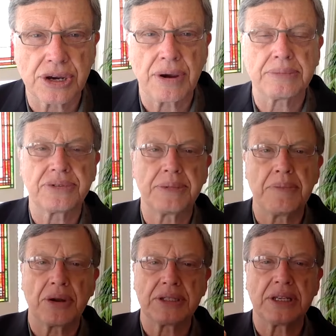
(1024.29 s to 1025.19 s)
grams from
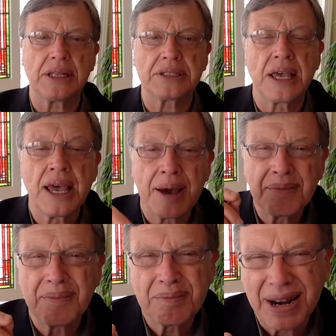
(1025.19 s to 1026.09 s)
them when I say this.
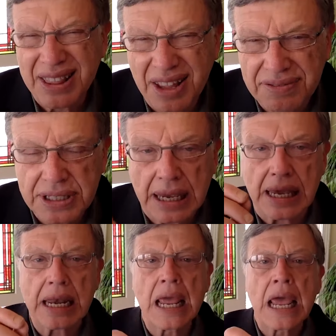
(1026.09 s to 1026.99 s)
But I love saying
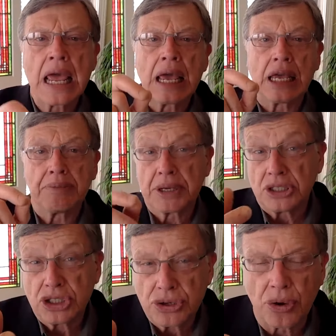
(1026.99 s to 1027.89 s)
it
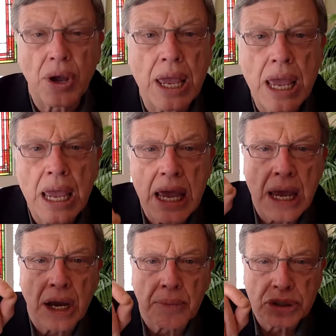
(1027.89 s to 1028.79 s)
because it's true.
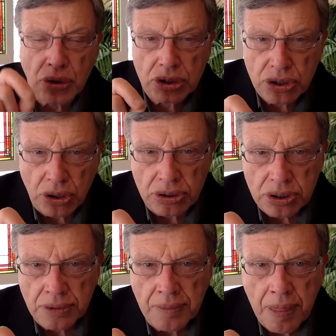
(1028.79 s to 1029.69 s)
George
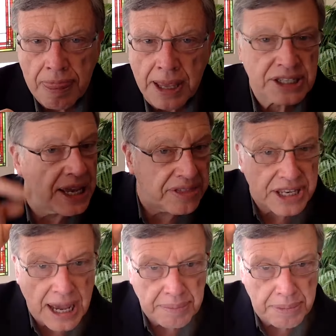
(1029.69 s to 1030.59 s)
Soros is not the
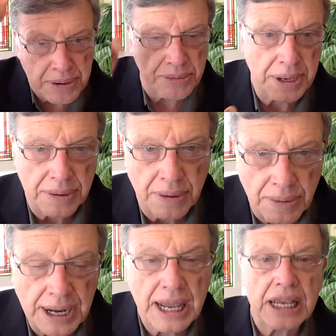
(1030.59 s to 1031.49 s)
top of the pyramid,
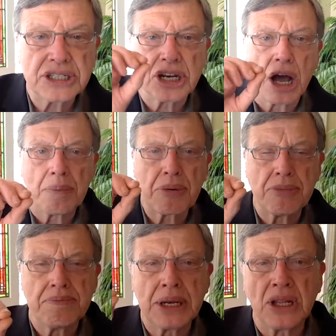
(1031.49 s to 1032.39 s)
right? He's an upper
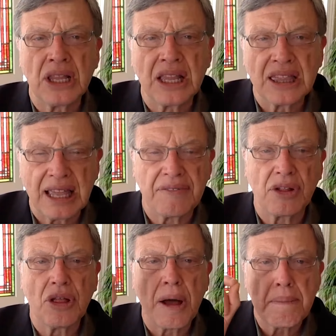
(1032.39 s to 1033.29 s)
middle
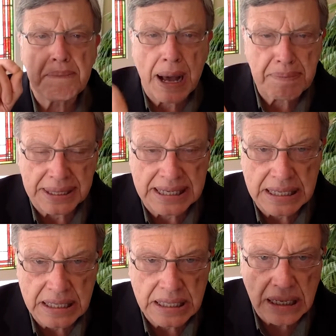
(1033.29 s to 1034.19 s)
level puppet
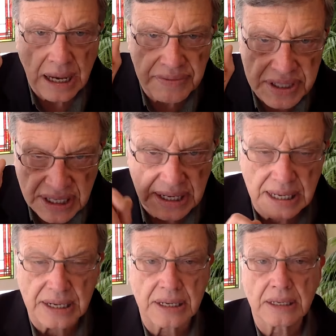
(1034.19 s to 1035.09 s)
of the
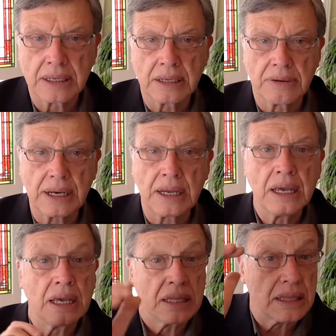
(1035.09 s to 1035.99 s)
syndicate, right?
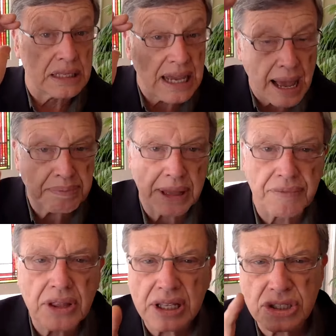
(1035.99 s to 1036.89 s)
The top
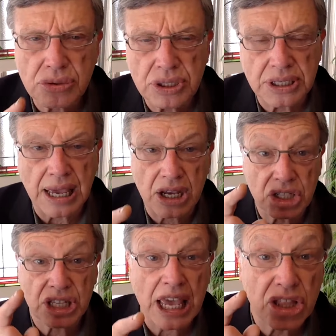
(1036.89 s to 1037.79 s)
level, let's do this again
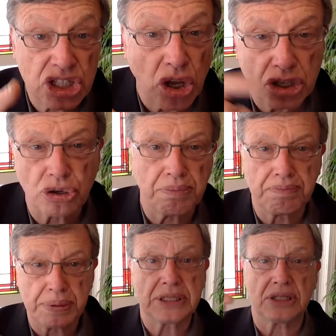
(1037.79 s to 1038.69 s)
because this also
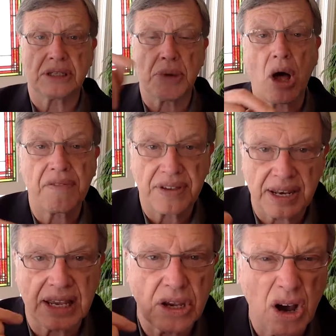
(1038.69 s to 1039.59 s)
pisses them off
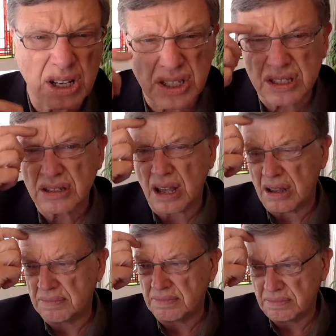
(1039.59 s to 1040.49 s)
and it causes
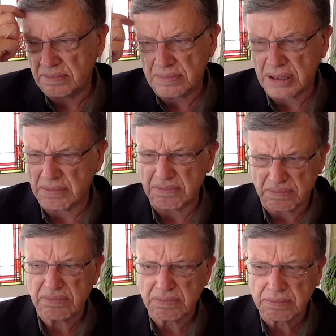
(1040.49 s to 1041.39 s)
some
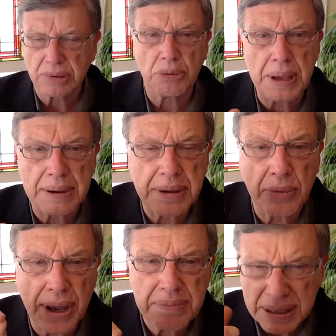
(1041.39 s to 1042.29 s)
blowback my
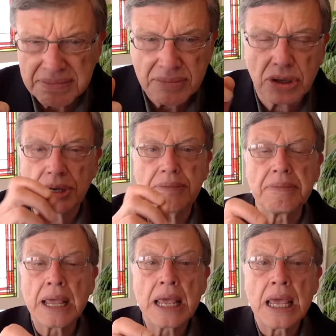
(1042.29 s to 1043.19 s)
way, but good.
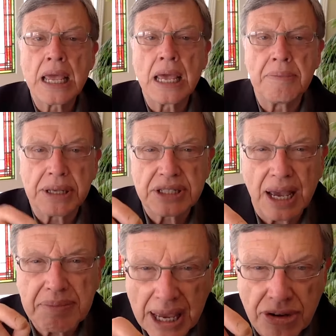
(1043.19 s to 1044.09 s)
It means
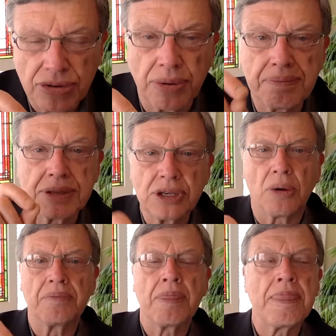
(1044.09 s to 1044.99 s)
I'm getting to them.
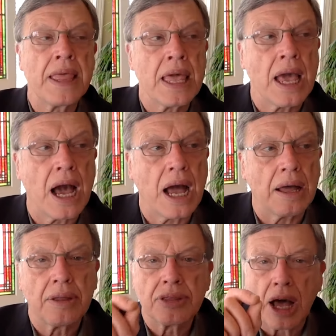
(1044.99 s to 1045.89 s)
So,
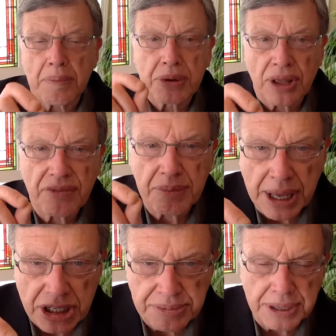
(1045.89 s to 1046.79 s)
the upper level
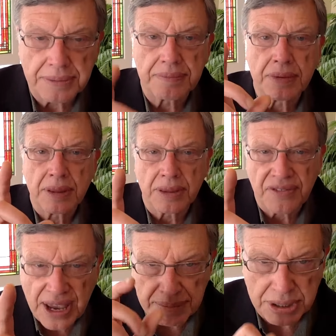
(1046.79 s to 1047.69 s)
management, the
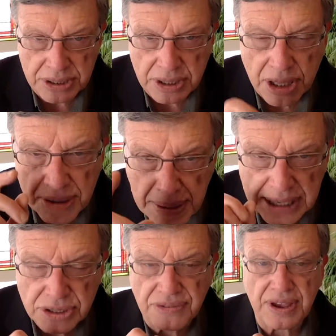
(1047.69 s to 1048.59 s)
families, the
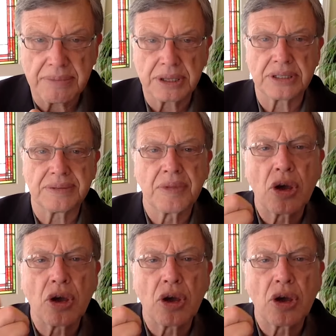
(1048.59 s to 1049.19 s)
bankster families,